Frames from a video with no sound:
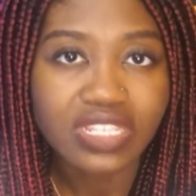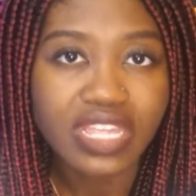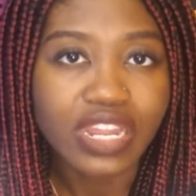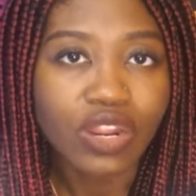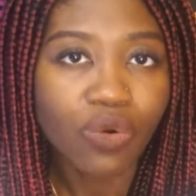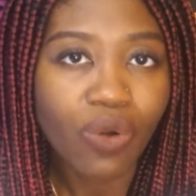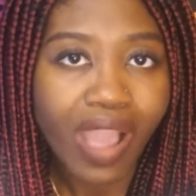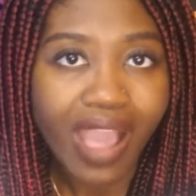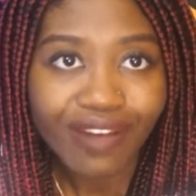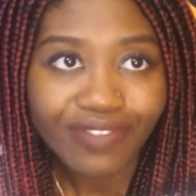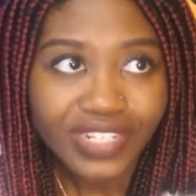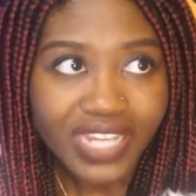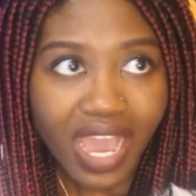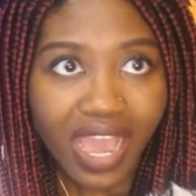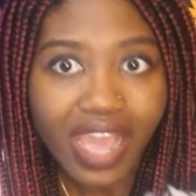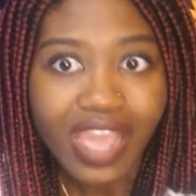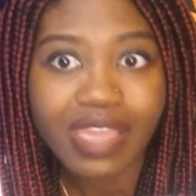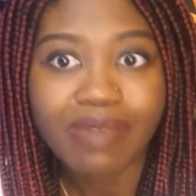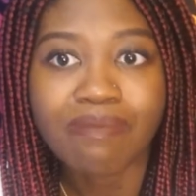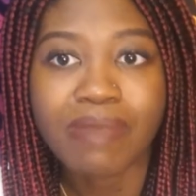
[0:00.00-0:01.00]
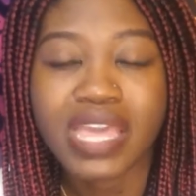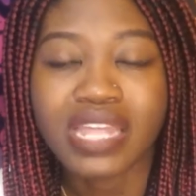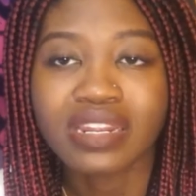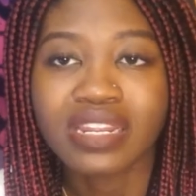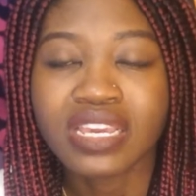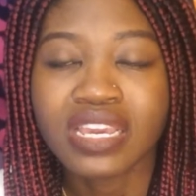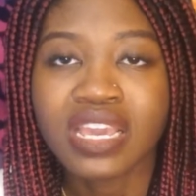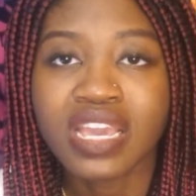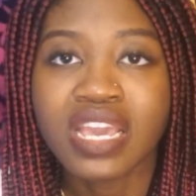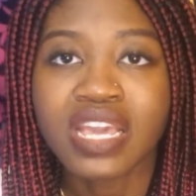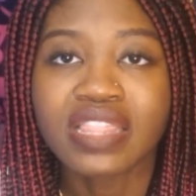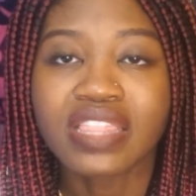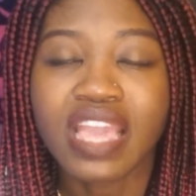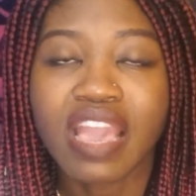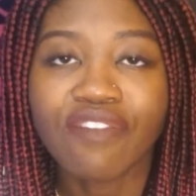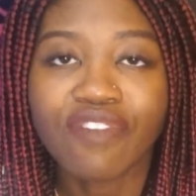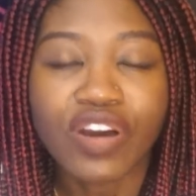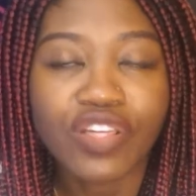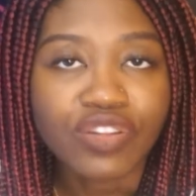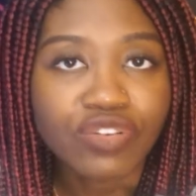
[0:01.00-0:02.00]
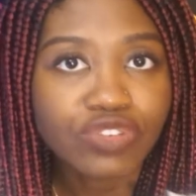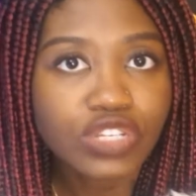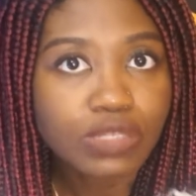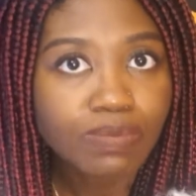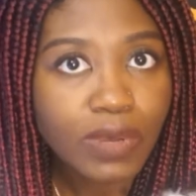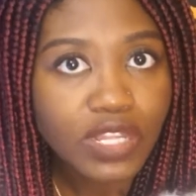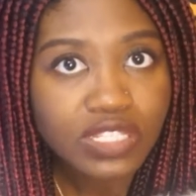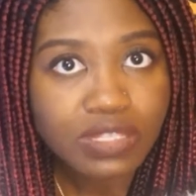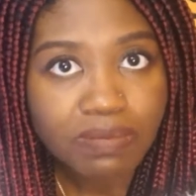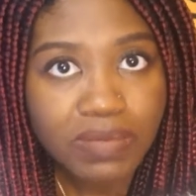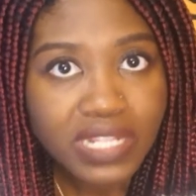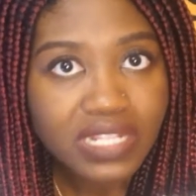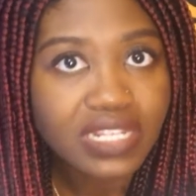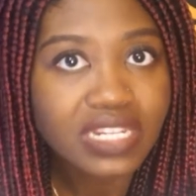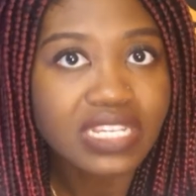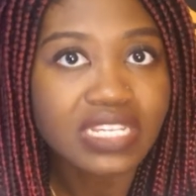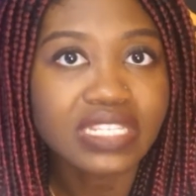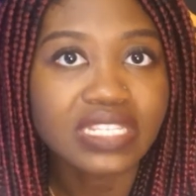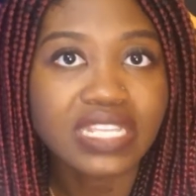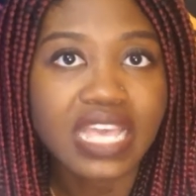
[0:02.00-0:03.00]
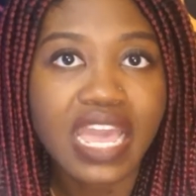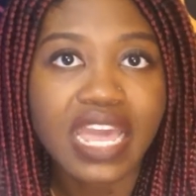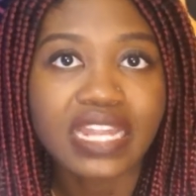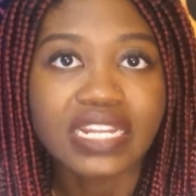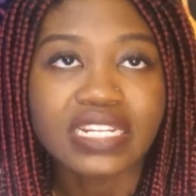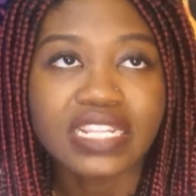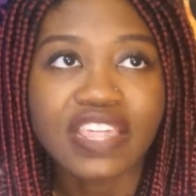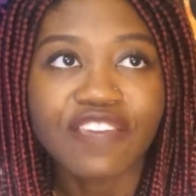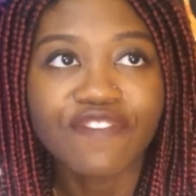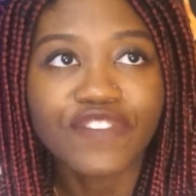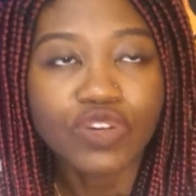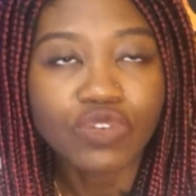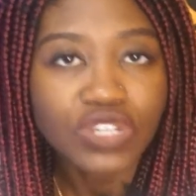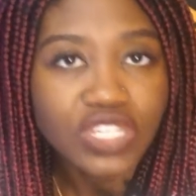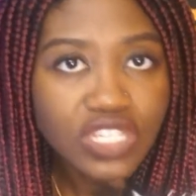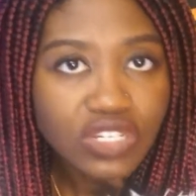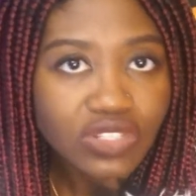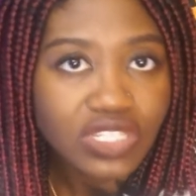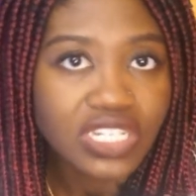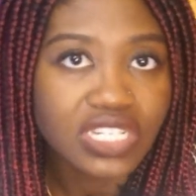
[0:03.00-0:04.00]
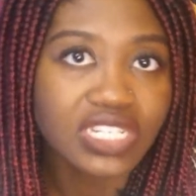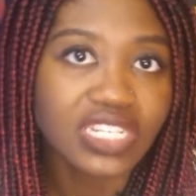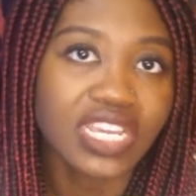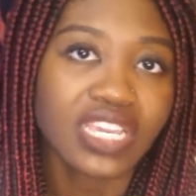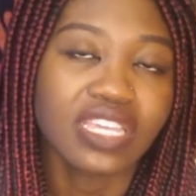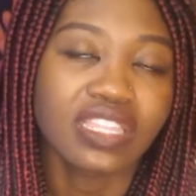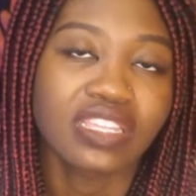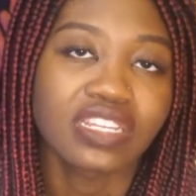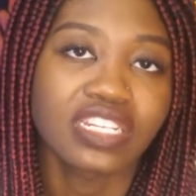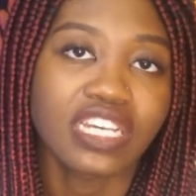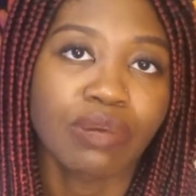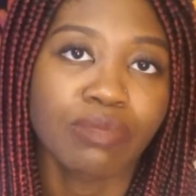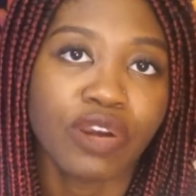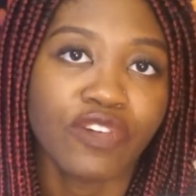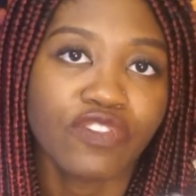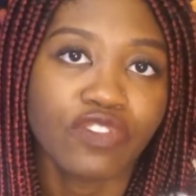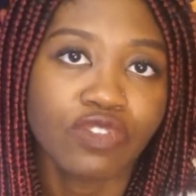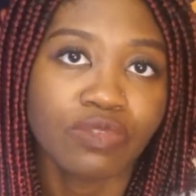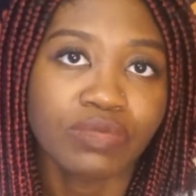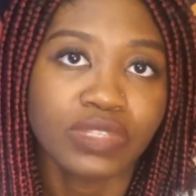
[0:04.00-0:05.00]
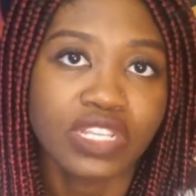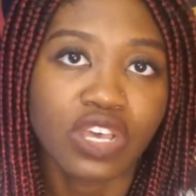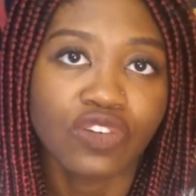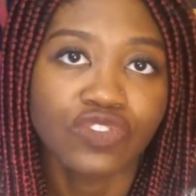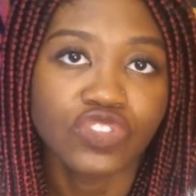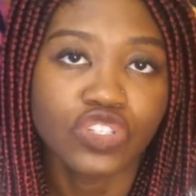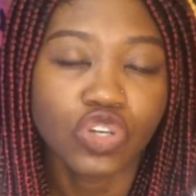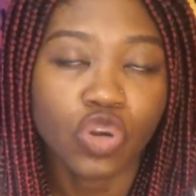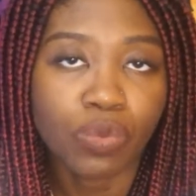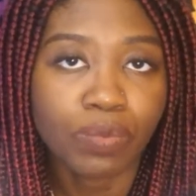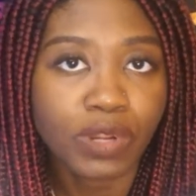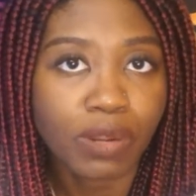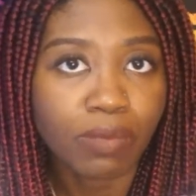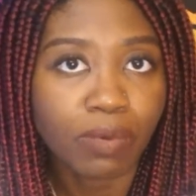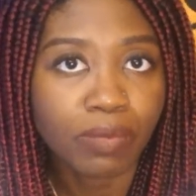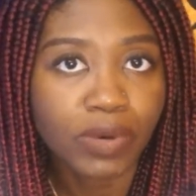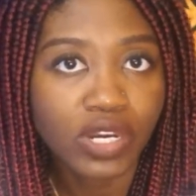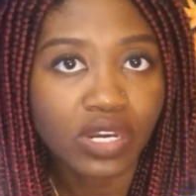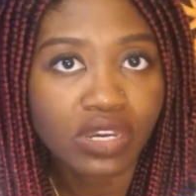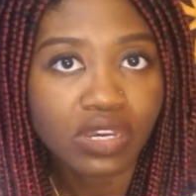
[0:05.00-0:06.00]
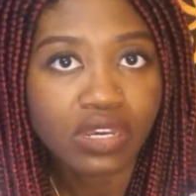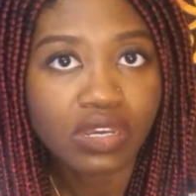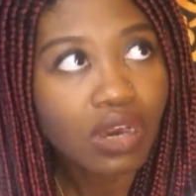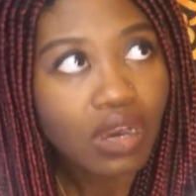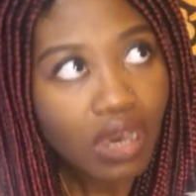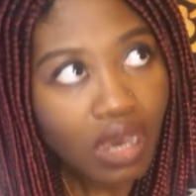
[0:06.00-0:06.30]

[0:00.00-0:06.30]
They don't have time and they have other responsibilities and they feel guilty taking the time out for themselves to open up a book.